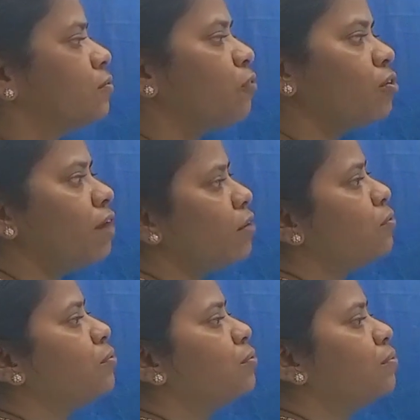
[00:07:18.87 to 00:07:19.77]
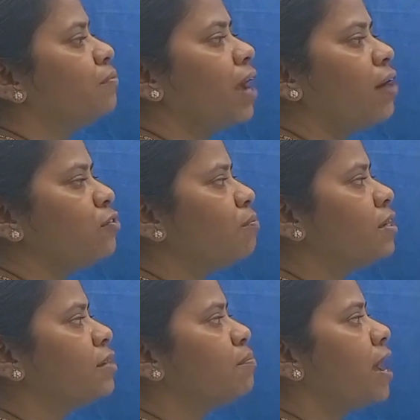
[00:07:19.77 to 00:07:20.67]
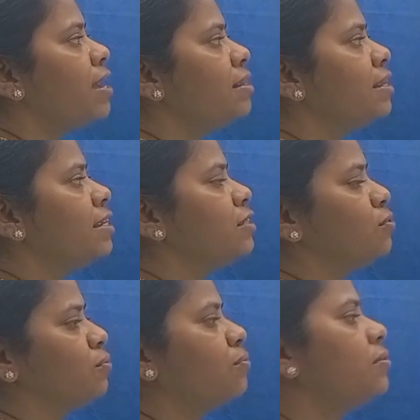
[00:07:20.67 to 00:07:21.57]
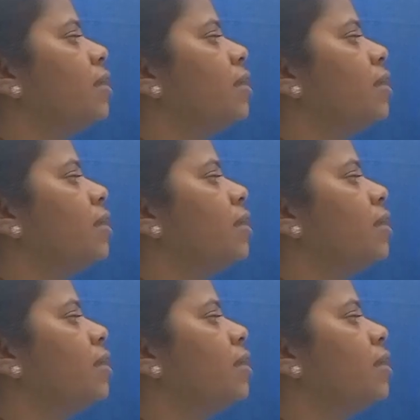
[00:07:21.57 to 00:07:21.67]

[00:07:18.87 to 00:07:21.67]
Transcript: What we have to do? We have to multiply these two.